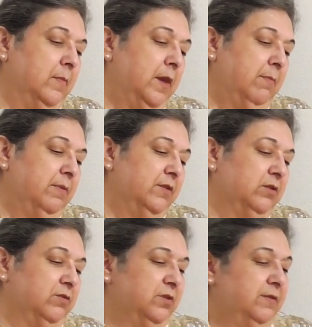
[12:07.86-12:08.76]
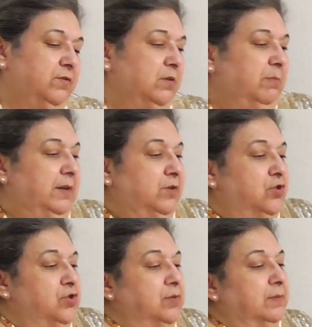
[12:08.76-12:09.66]
Yep, that's close enough to a
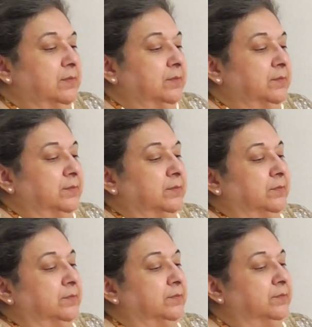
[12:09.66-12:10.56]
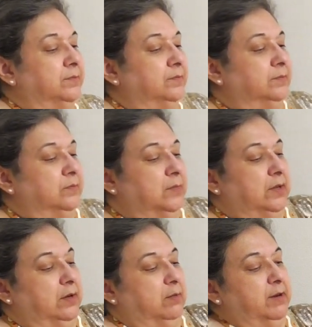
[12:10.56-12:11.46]
pinch. With a
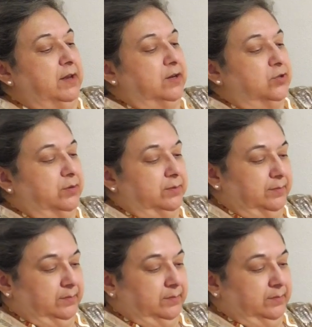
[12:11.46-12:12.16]
little bit extra.